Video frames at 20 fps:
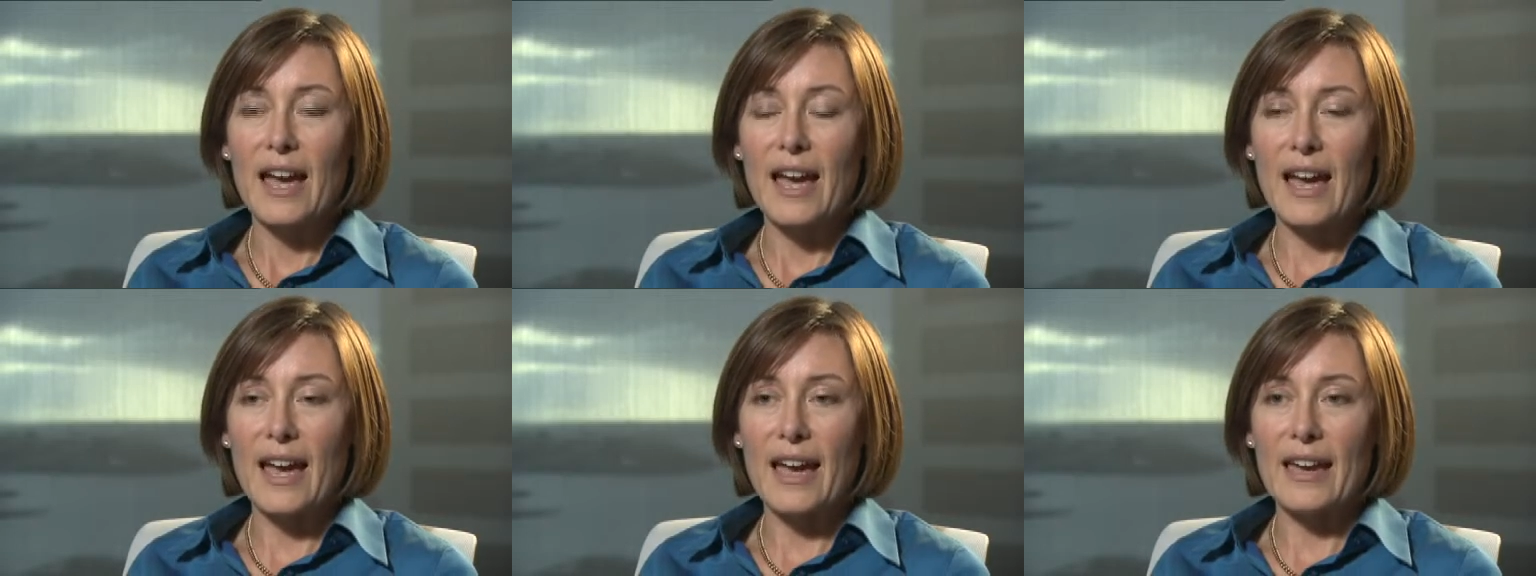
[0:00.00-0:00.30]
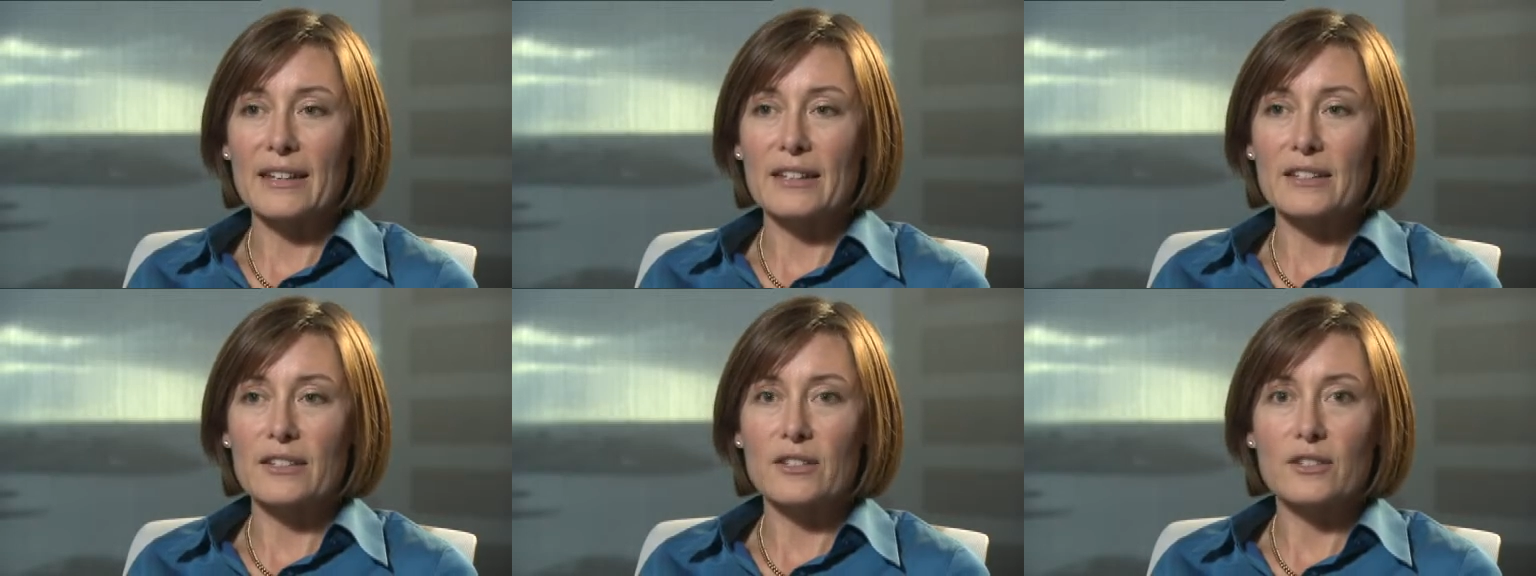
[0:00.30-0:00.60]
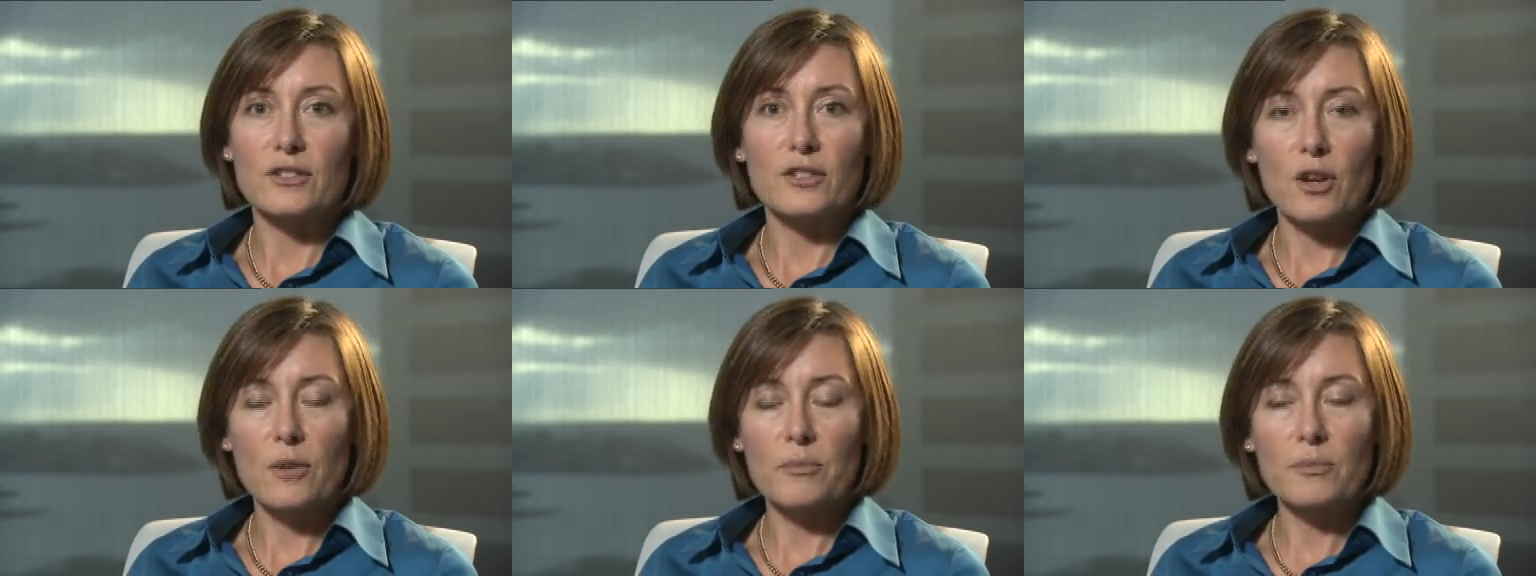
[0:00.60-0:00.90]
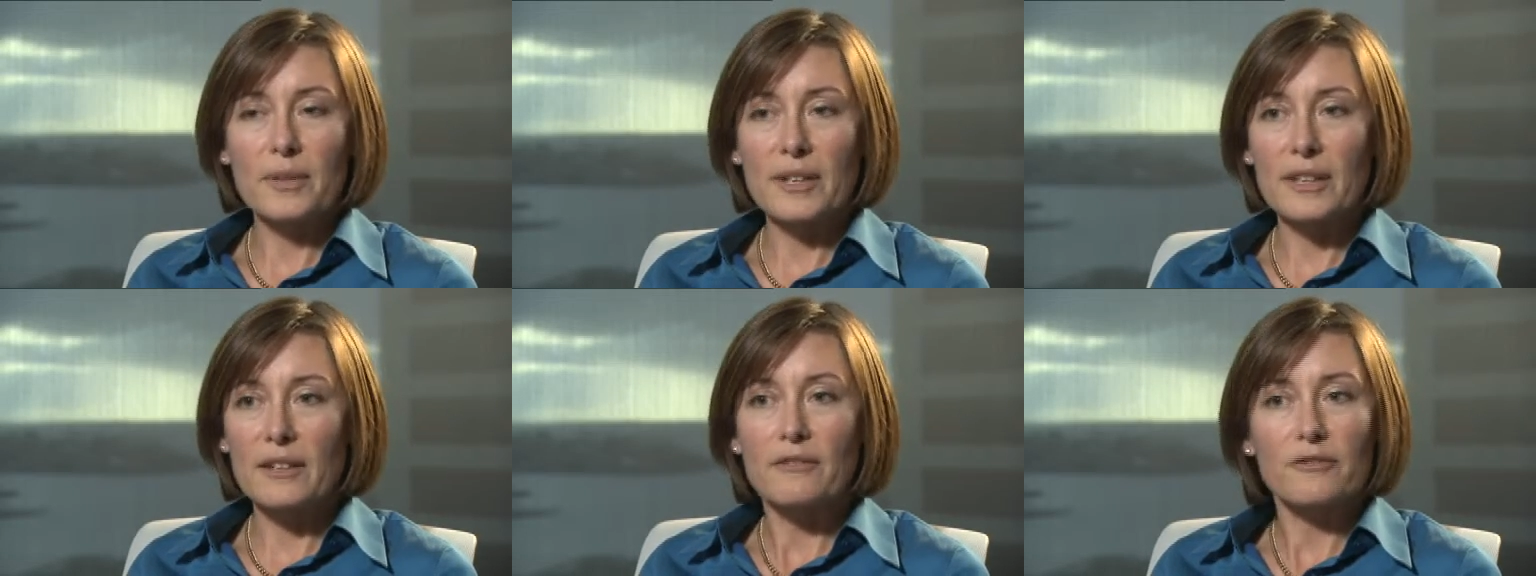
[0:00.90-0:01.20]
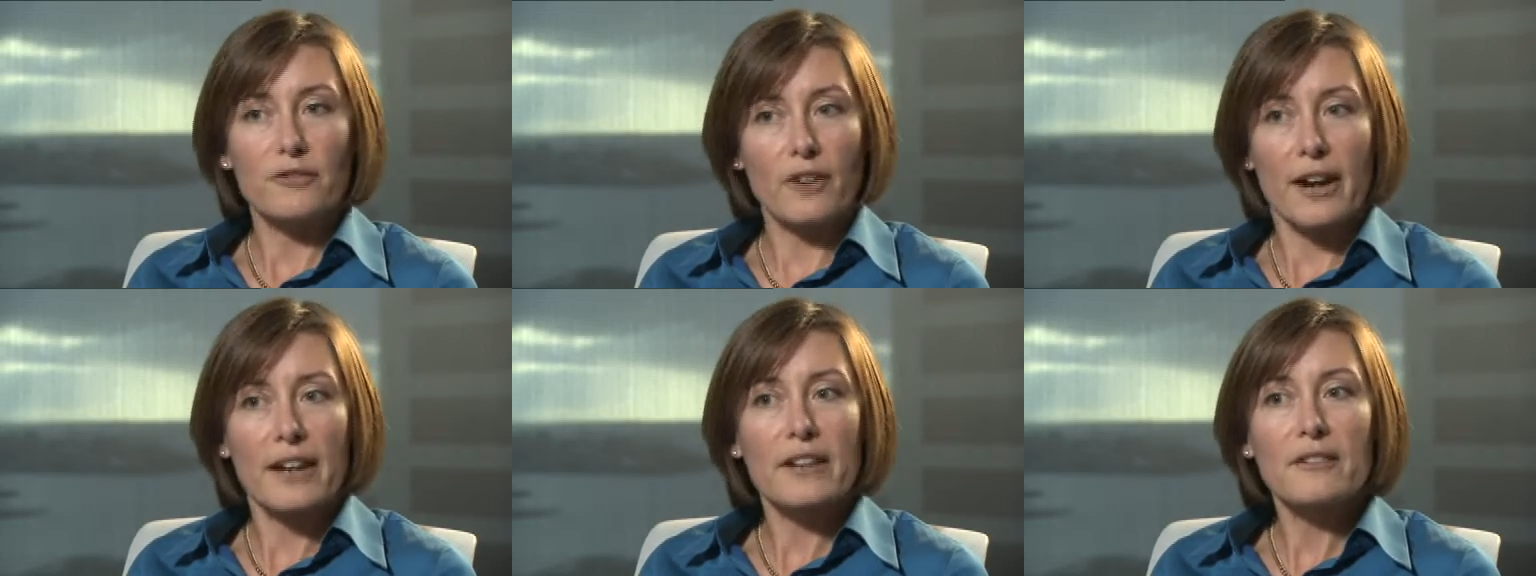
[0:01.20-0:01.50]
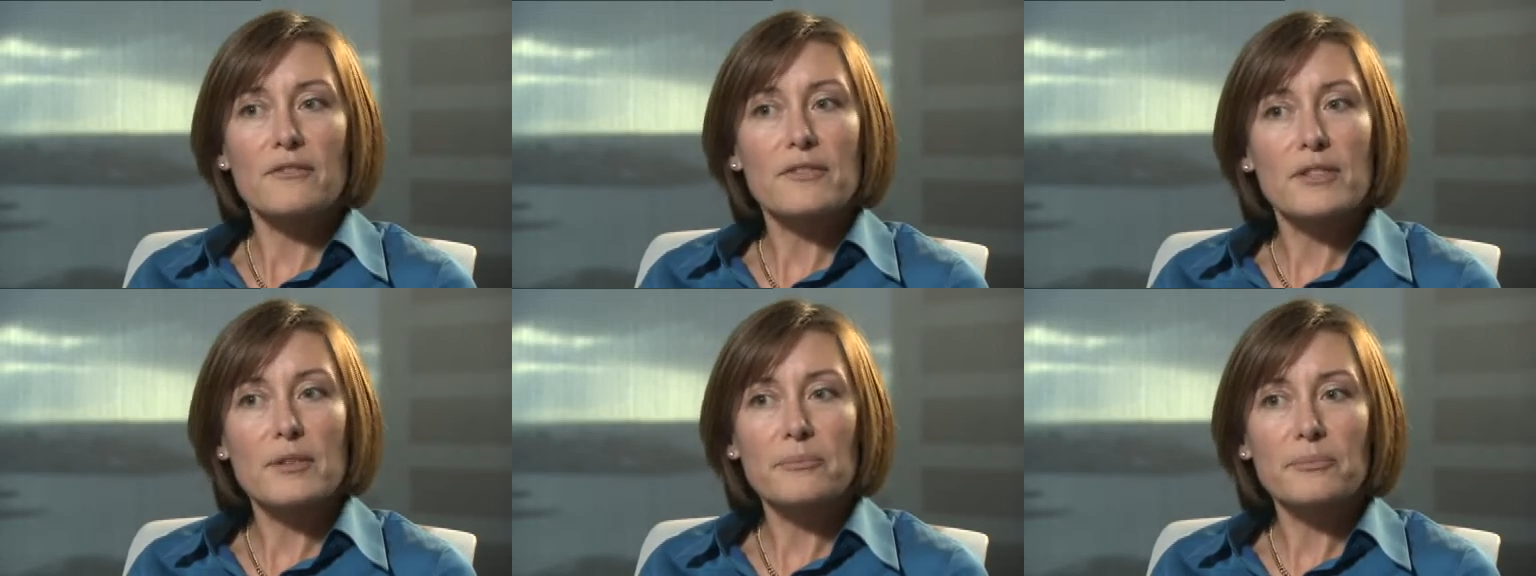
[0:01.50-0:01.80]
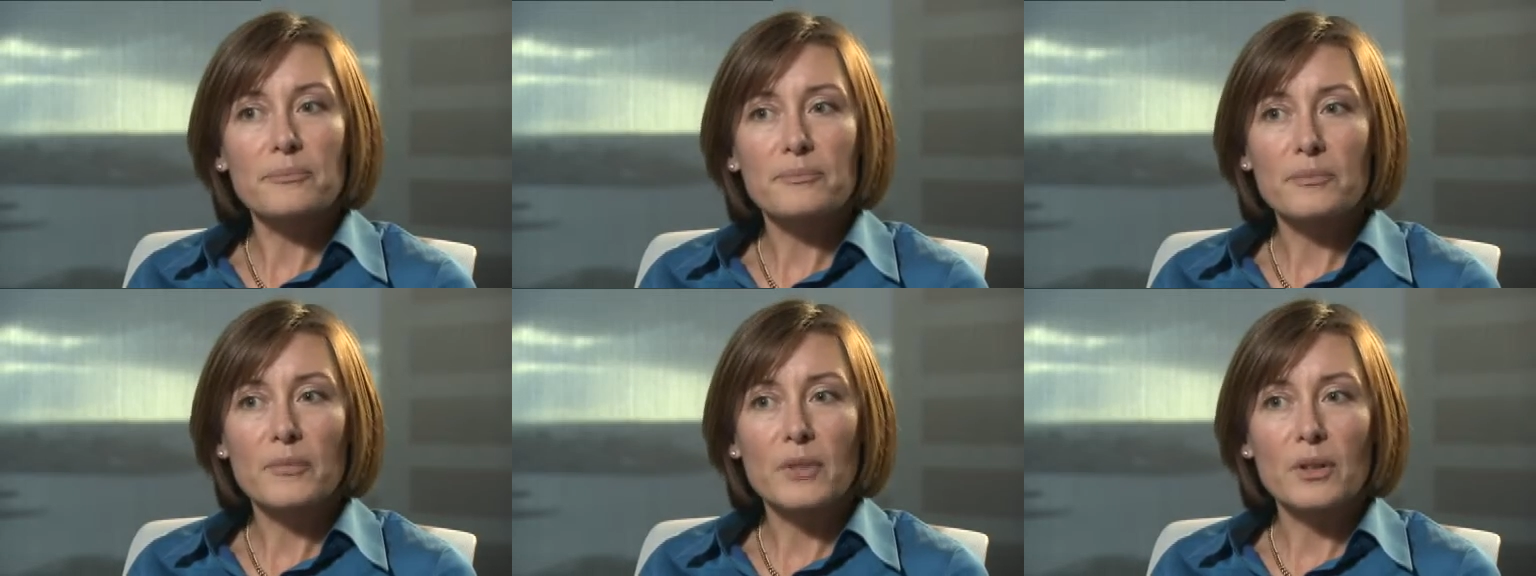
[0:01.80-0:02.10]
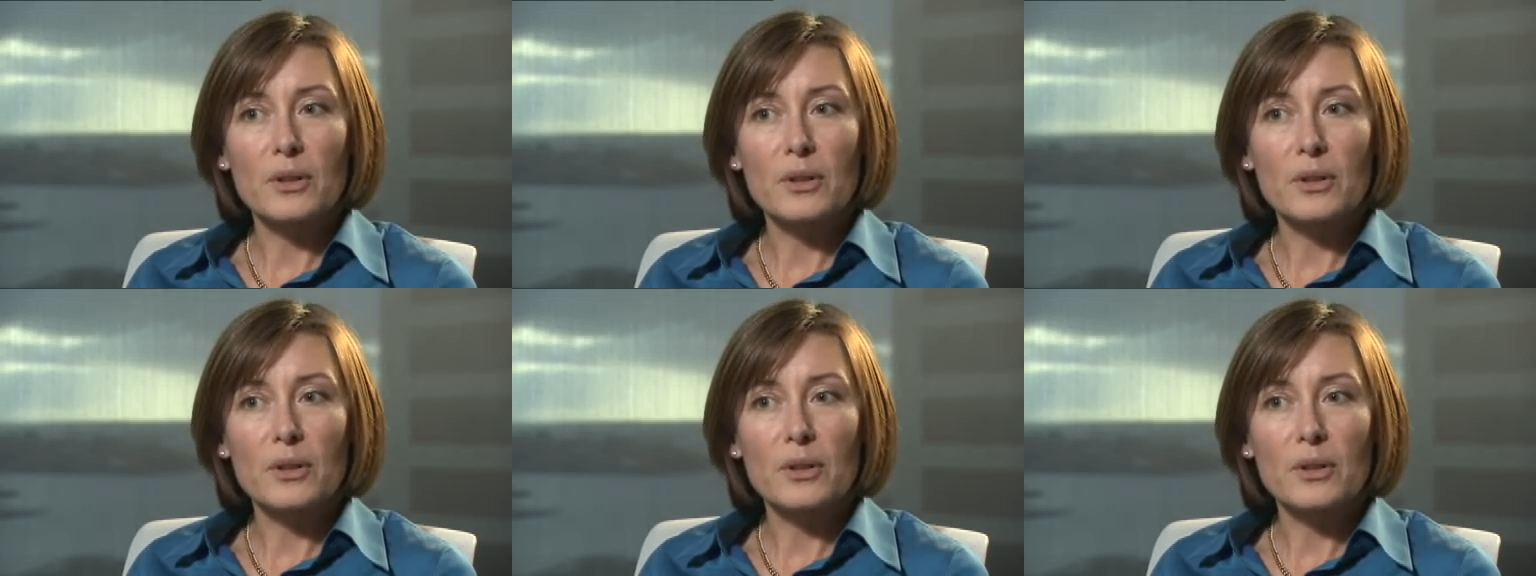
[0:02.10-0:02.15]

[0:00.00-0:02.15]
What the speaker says: And don't be afraid of them